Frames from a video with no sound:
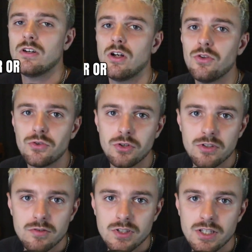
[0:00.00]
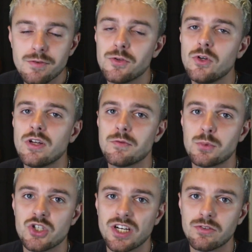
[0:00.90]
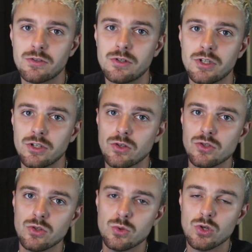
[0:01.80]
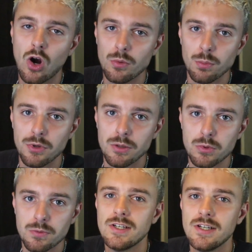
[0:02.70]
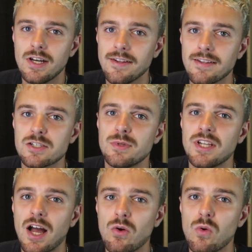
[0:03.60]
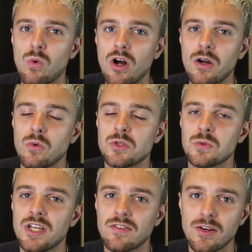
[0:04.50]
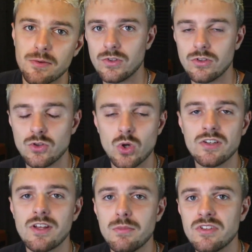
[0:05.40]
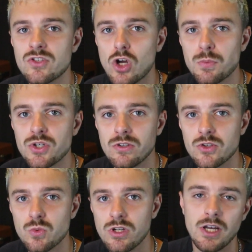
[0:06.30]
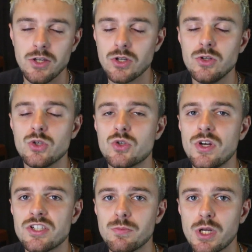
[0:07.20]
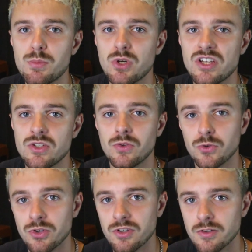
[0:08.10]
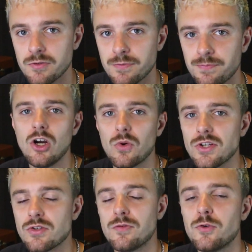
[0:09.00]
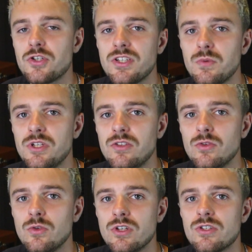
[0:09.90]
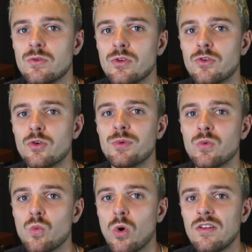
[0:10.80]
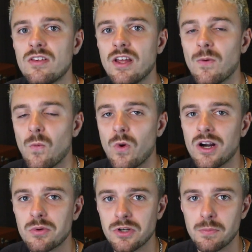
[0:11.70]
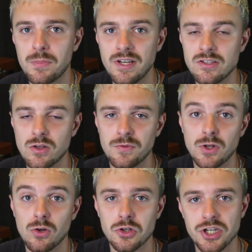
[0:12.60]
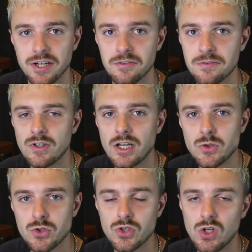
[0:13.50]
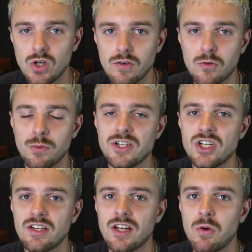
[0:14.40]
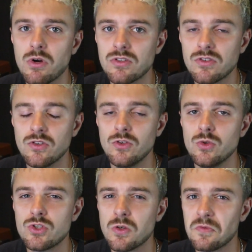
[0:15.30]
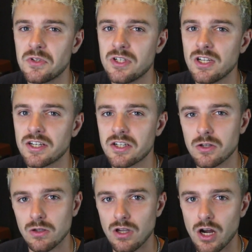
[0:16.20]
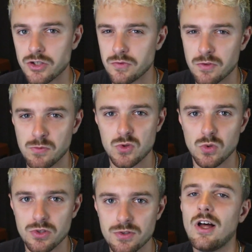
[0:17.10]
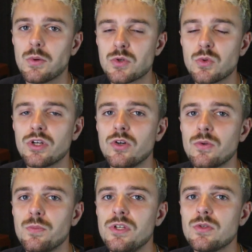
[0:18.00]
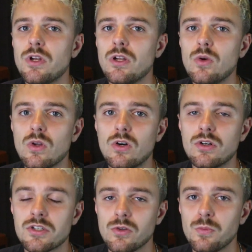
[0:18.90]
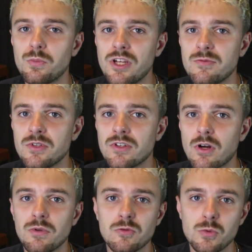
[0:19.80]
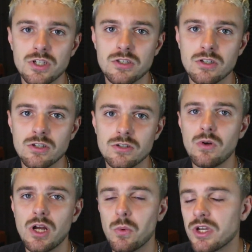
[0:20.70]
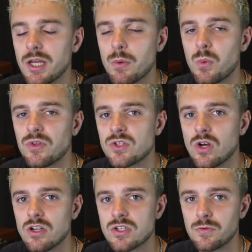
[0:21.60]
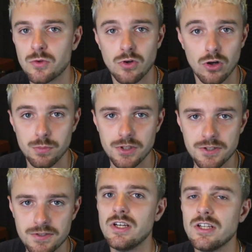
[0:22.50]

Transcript: Alternatively, if you don't have a projector, you can also use carbon paper. And I'll explain how and why once we get there. The drawing tablet is optional as well and you can use tracing paper as an alternative. Alright, so the first thing we need to do is to determine what and where we're gonna paint something on our jacket. As you saw, for my jacket I wanted to do something like a collage of some sorts. I was working on a piece with a local artist called Pavement a couple of weeks ago and we came up with this concept for an art piece.